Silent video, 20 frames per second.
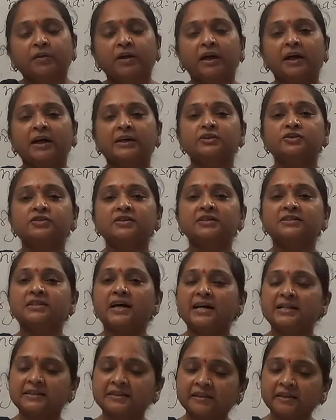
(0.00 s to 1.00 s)
And she is
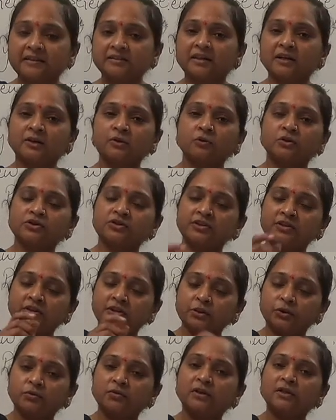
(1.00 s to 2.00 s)
asking the question
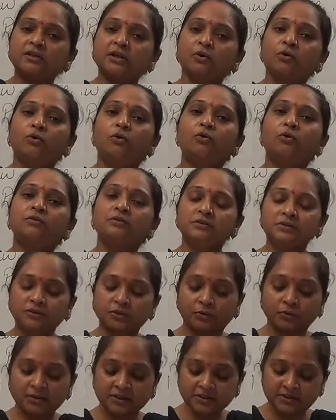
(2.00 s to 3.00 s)
during the whole
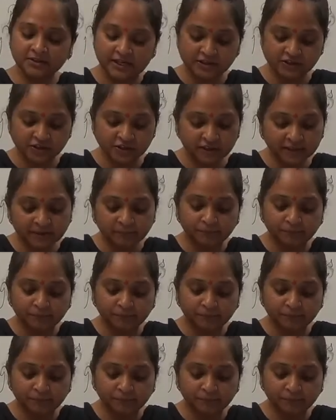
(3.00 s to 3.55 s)
story session.